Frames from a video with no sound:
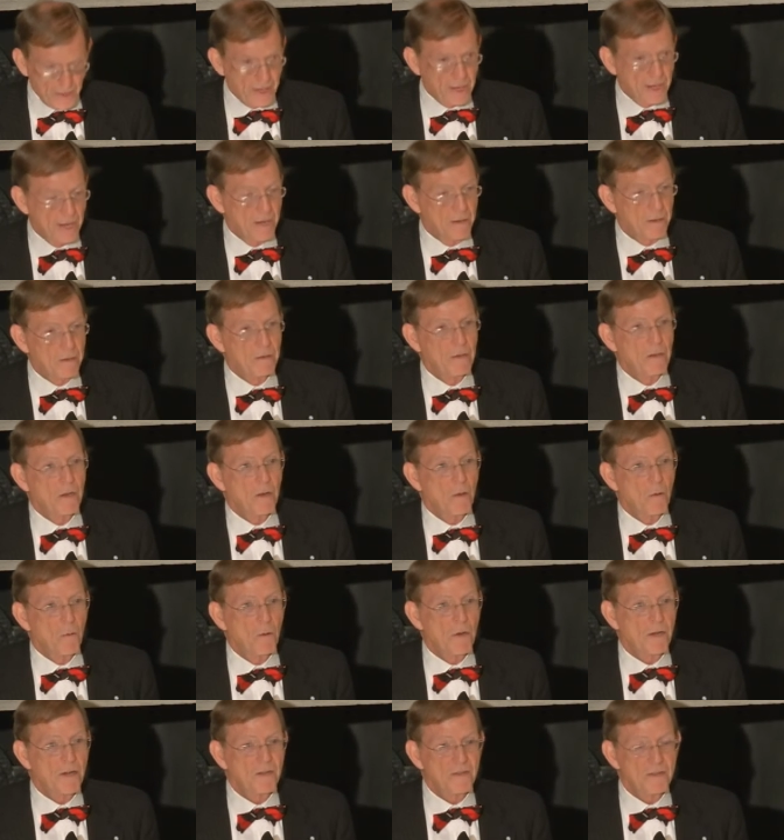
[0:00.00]
and
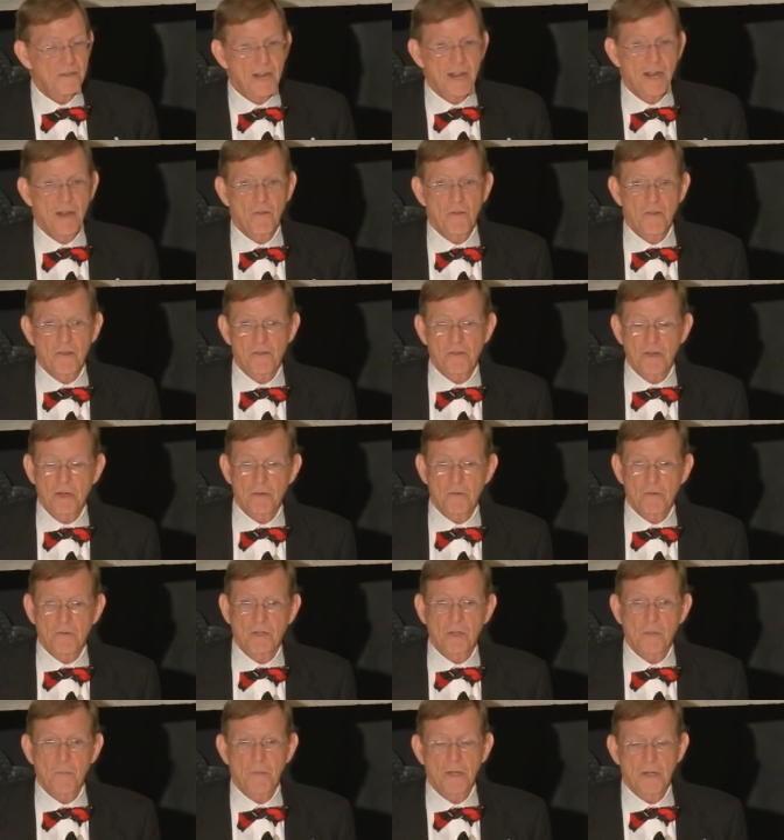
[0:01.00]
what is now the
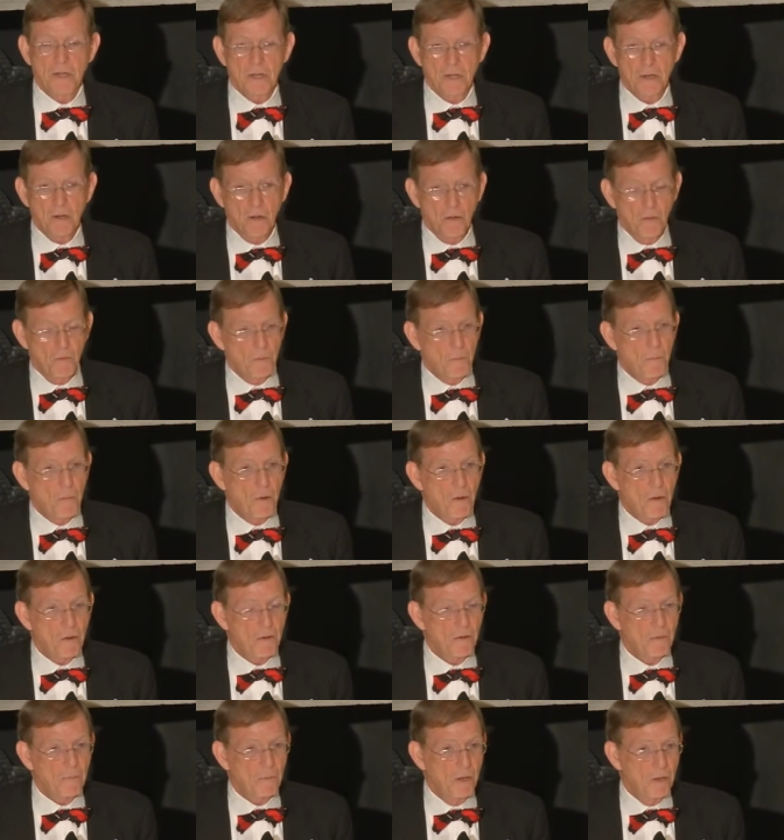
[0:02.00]
General Committee or the
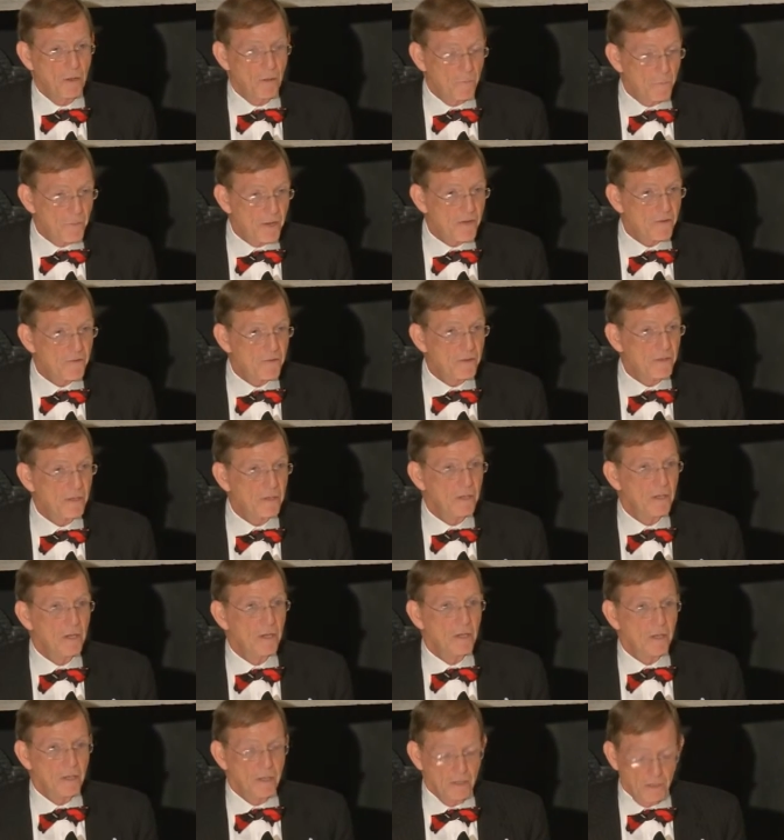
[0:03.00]
part, uh,
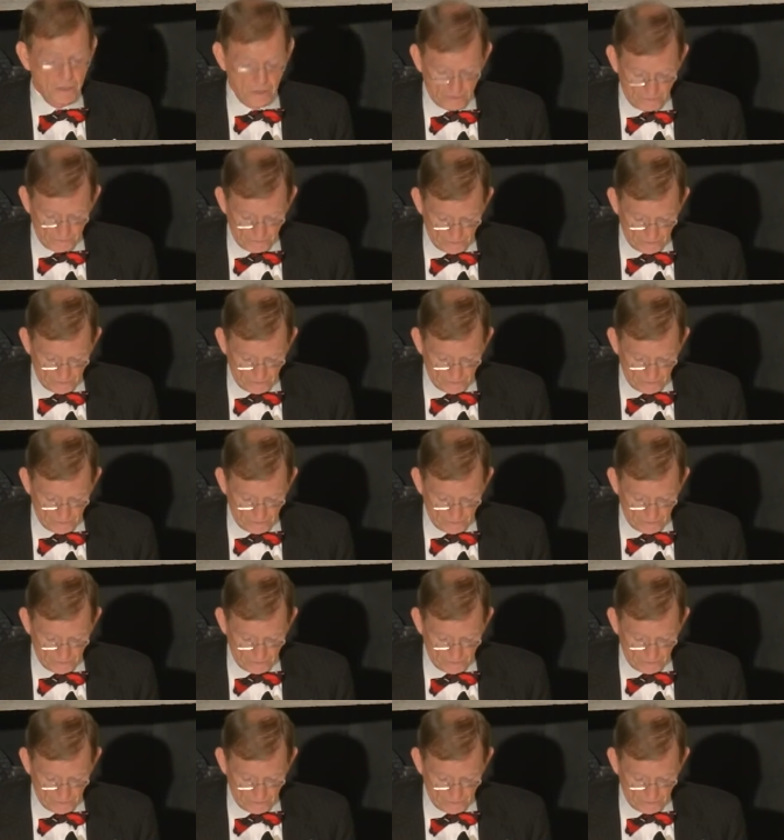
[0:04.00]
Patriot uh,